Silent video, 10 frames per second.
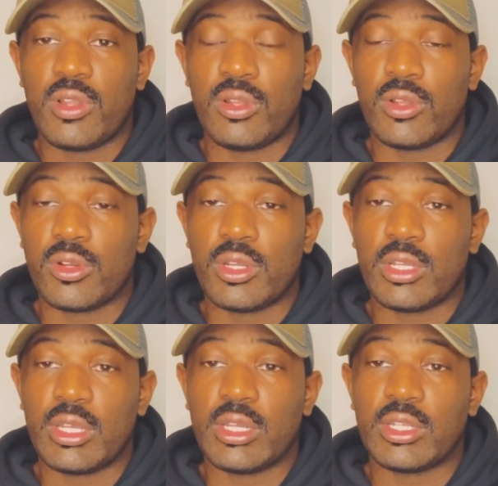learning
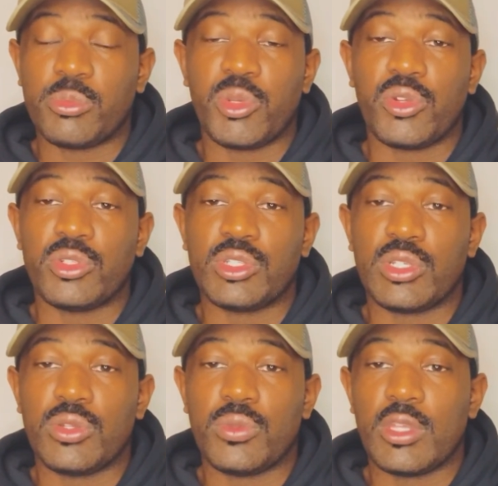and
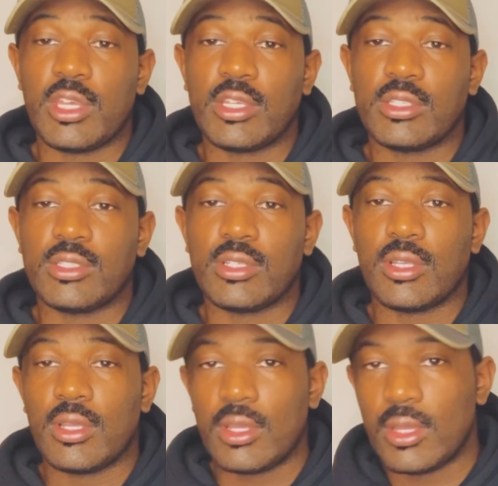experiencing new things.
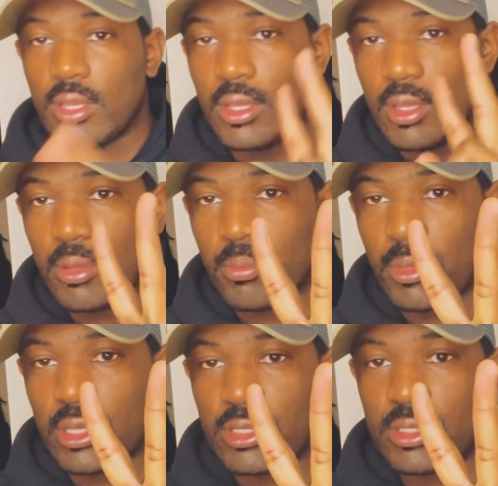
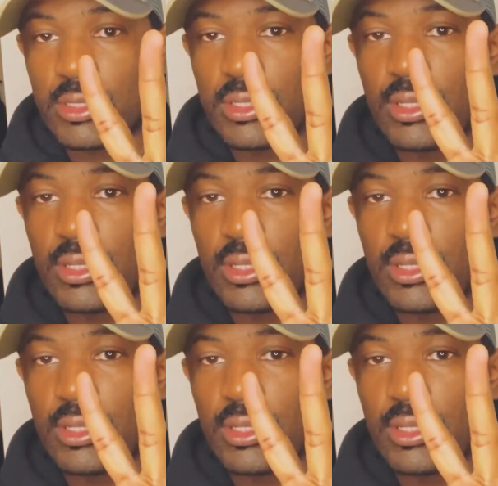Peace.